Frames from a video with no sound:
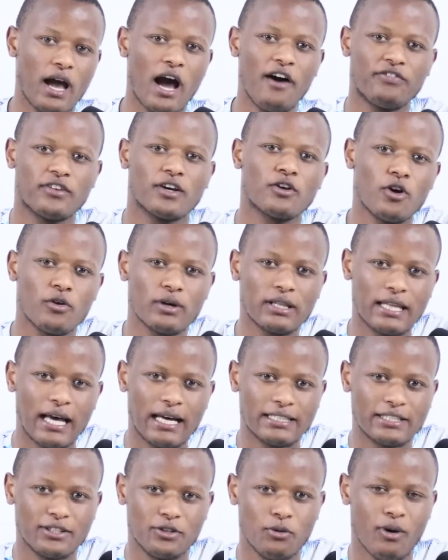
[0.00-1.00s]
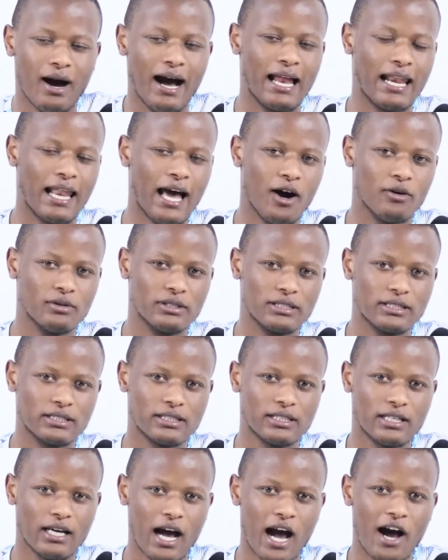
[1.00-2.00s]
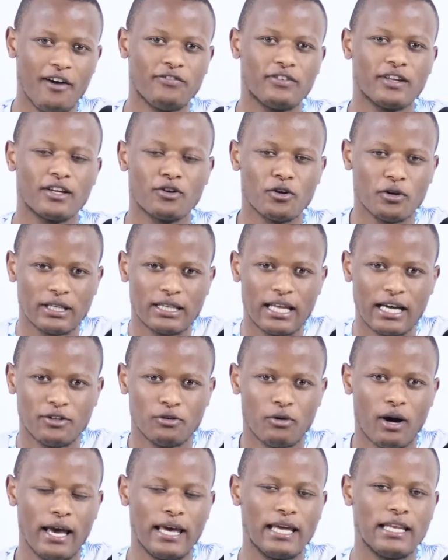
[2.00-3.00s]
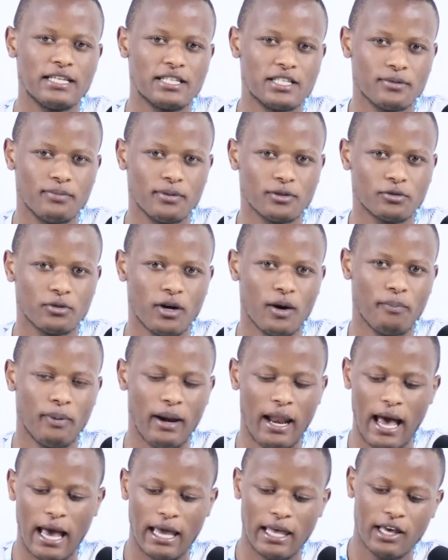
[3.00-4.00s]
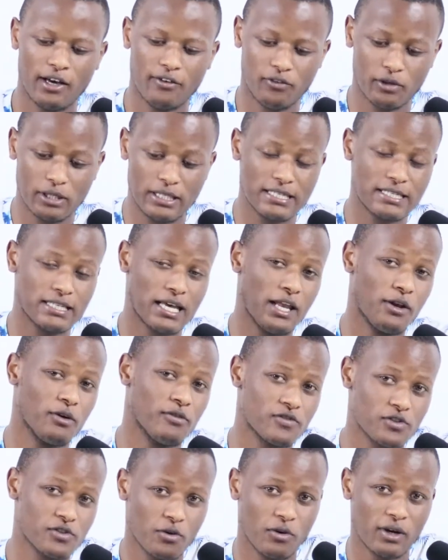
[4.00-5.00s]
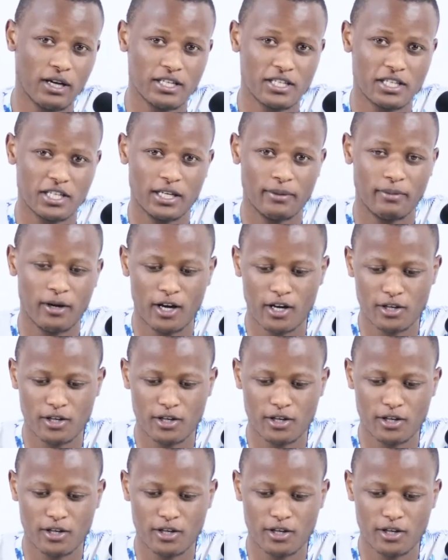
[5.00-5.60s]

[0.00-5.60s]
After knowing that you are allowed, after knowing that you are eligible to apply for this kind of scholarship,